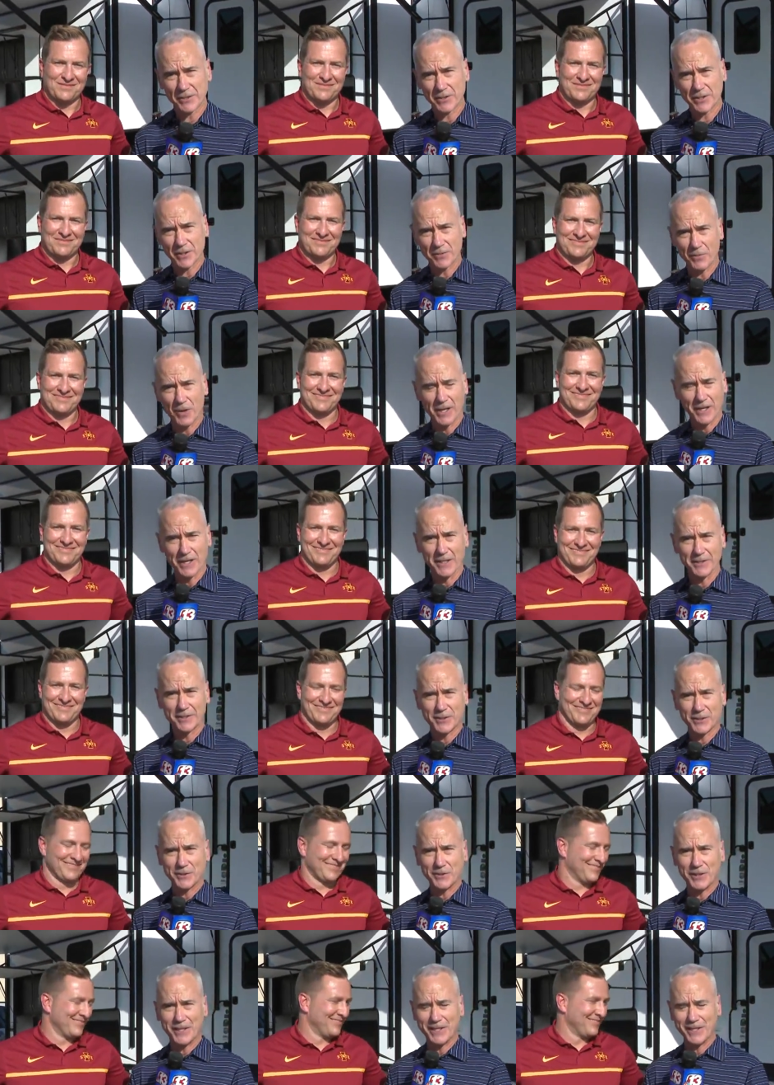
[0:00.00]
Speaker 1: you could run
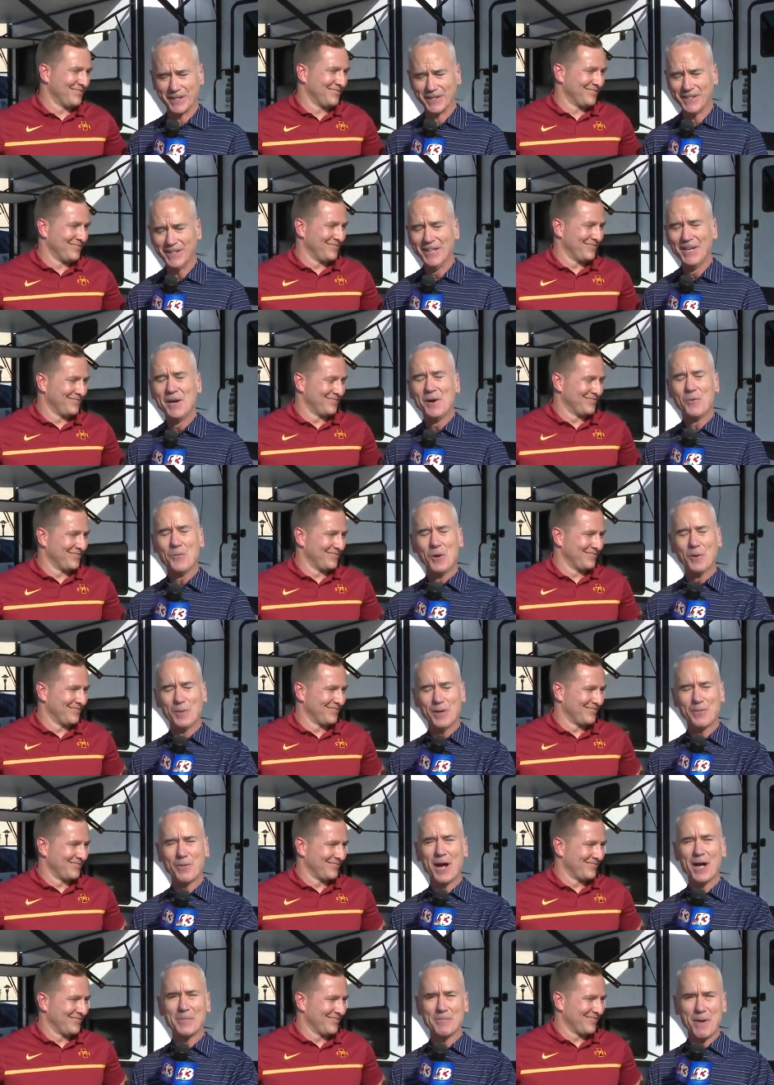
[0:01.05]
into here. We'll be
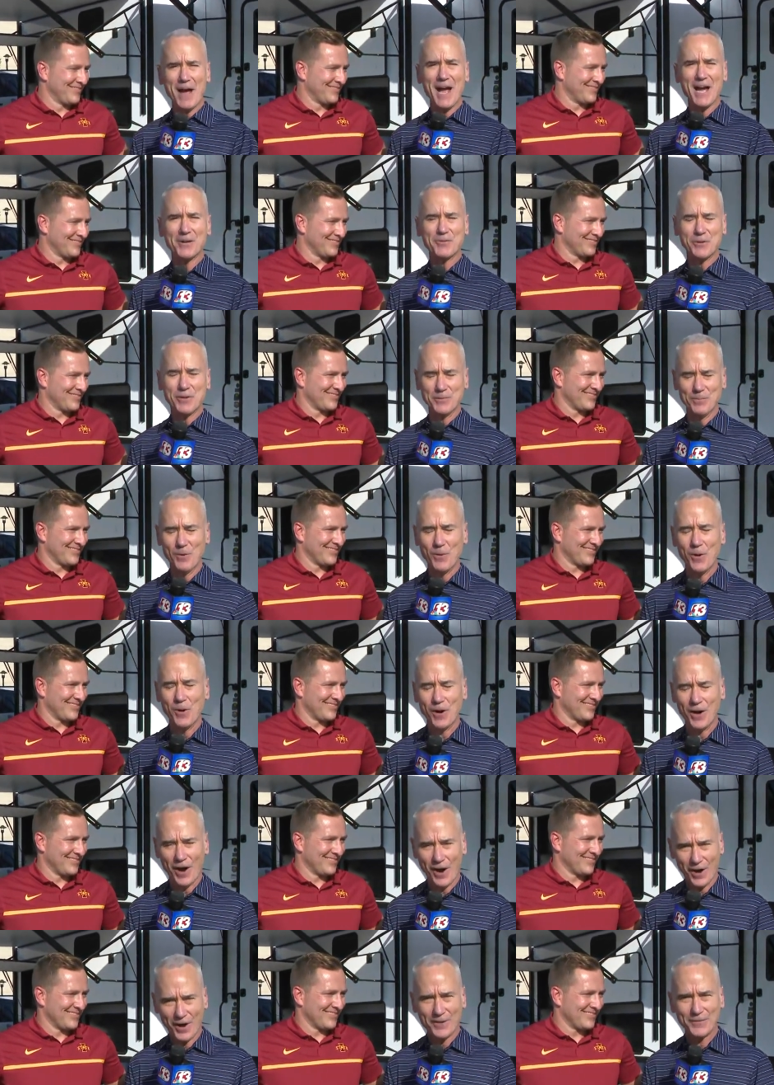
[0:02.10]
right back with
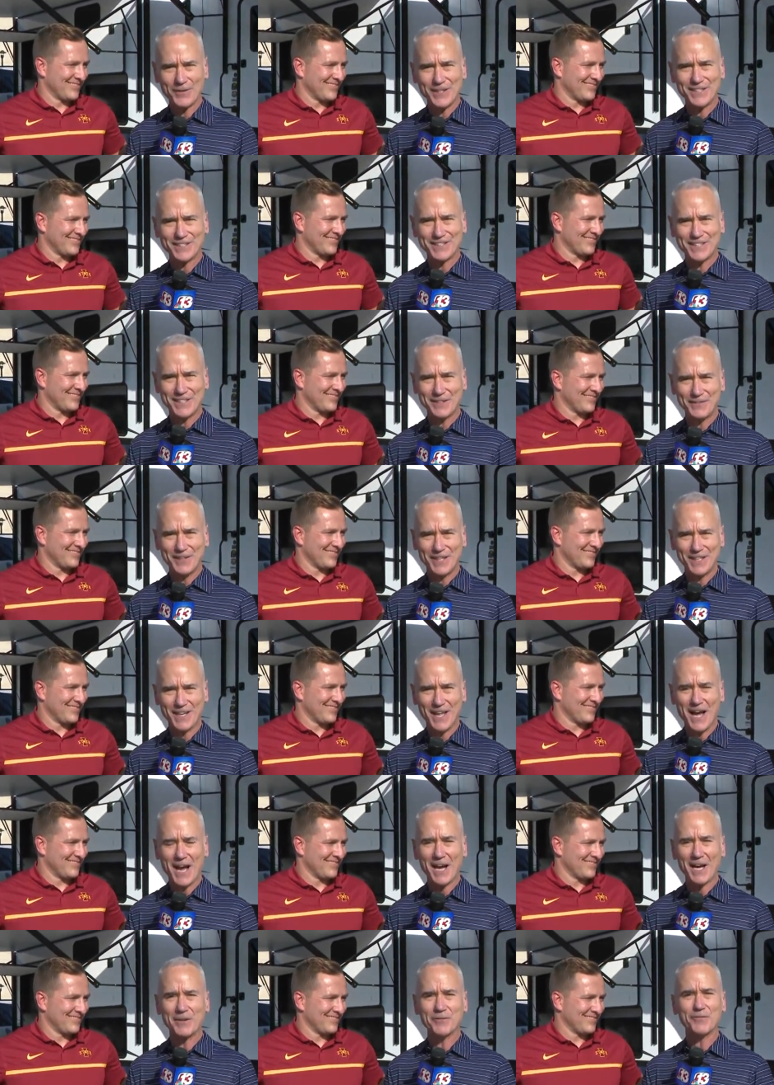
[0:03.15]
more RVTV
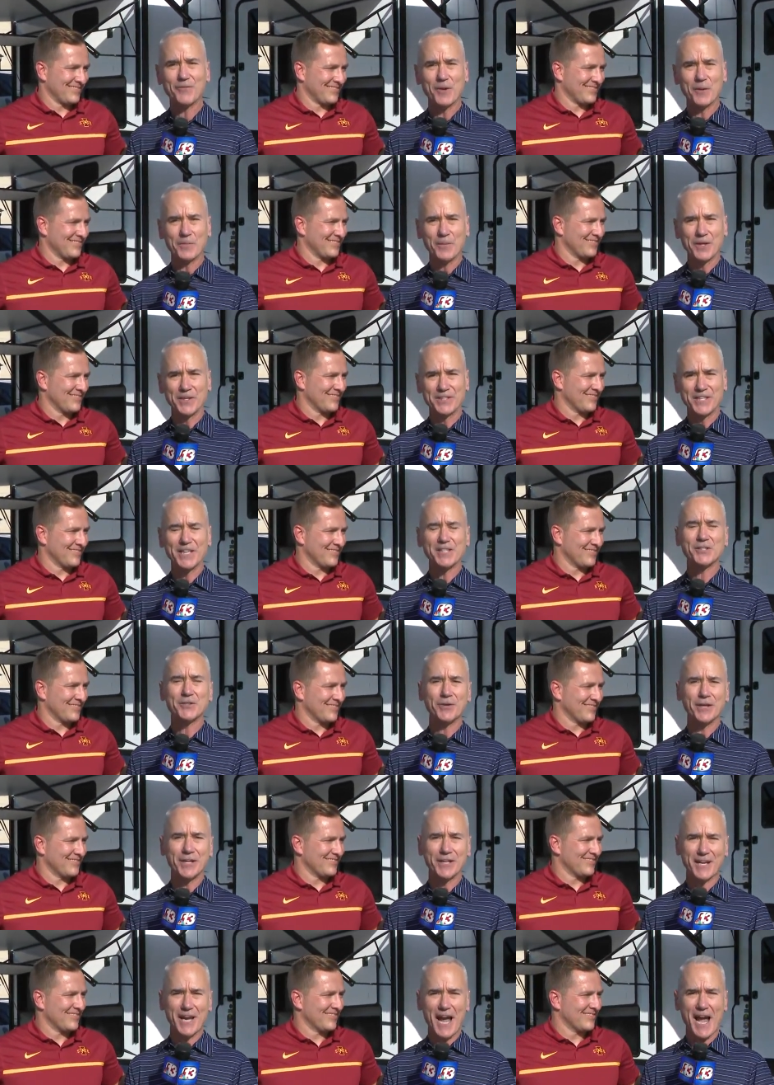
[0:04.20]
Live from the
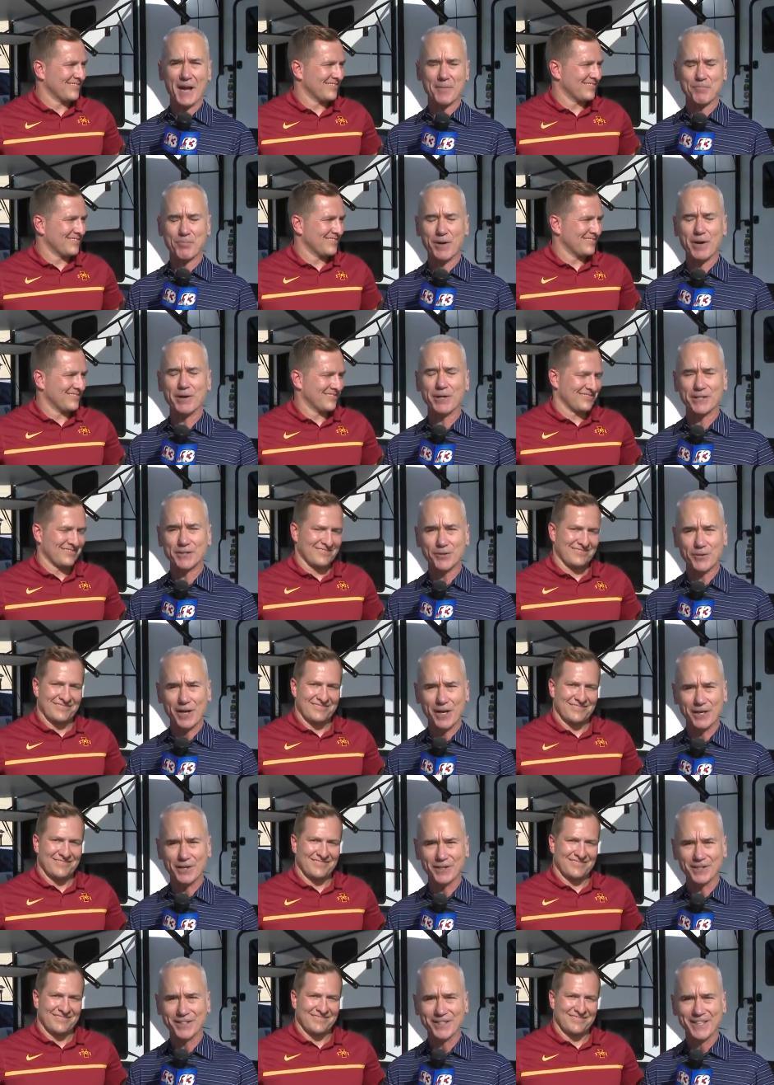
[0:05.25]
district at Prairie
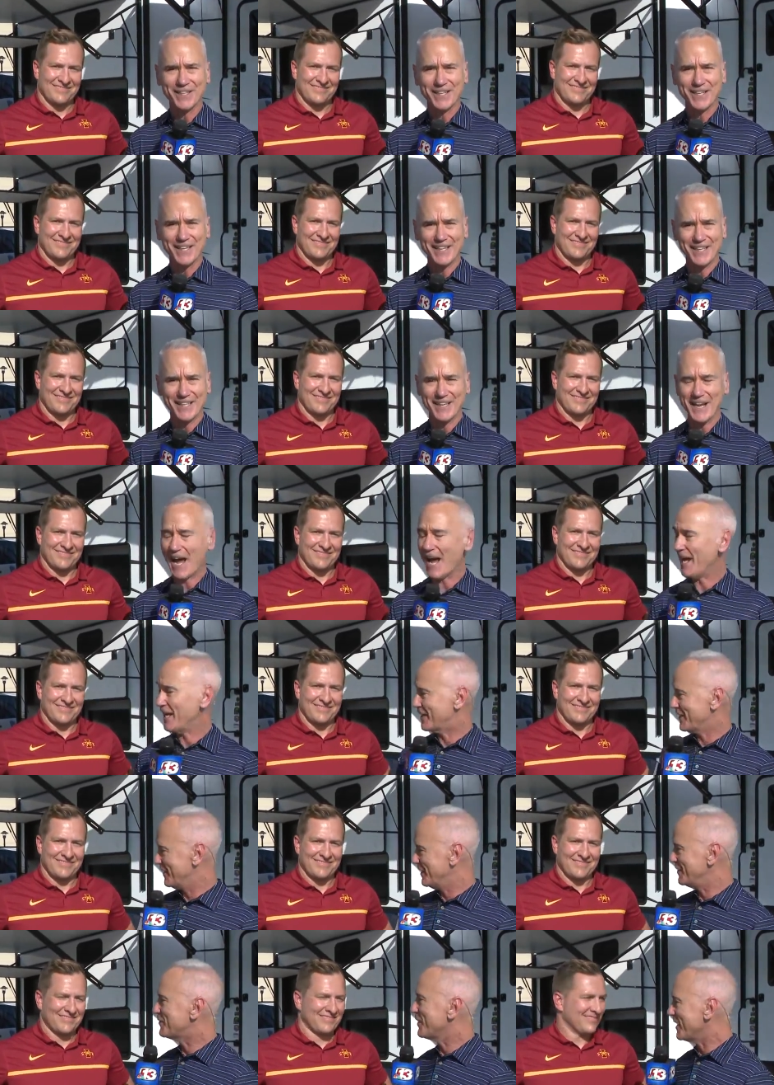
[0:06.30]
Trail in
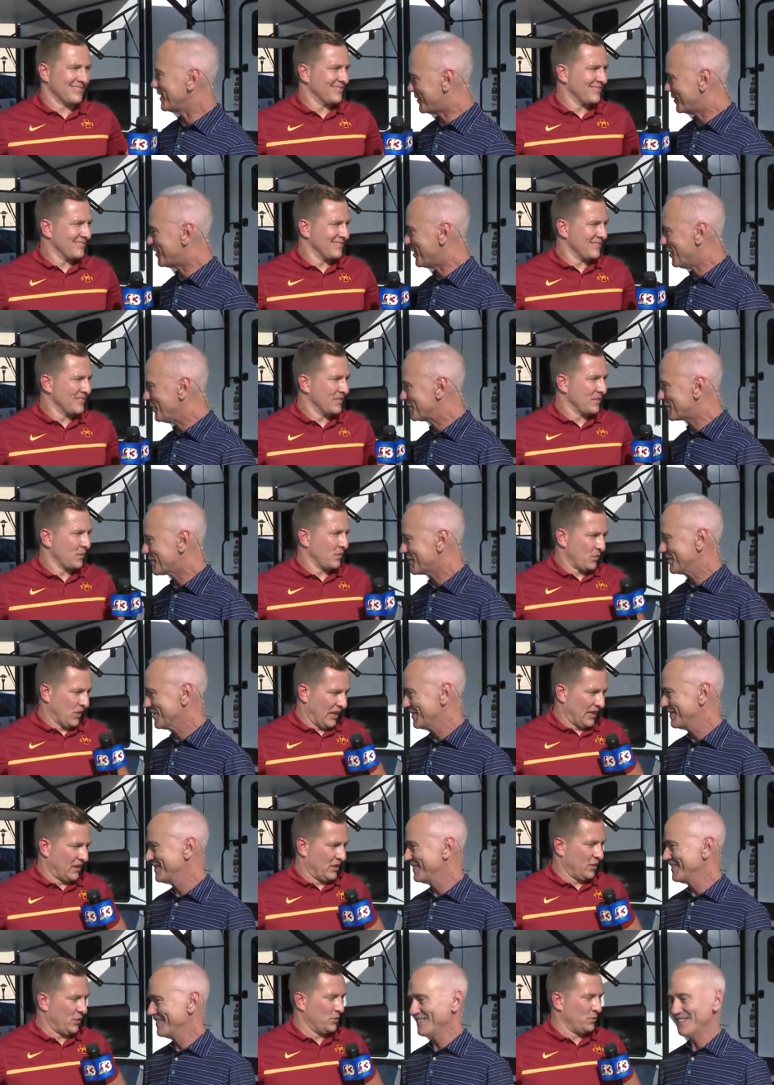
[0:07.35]
Ankeny. Thank you, Coach.
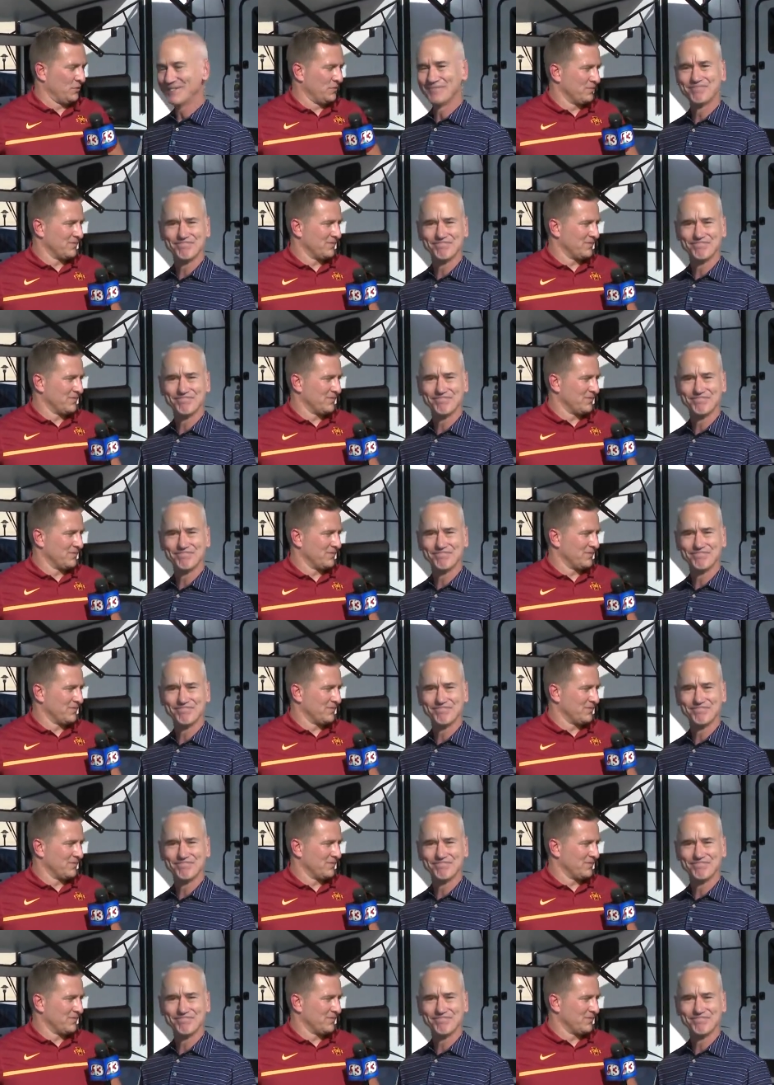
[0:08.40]
Thank you.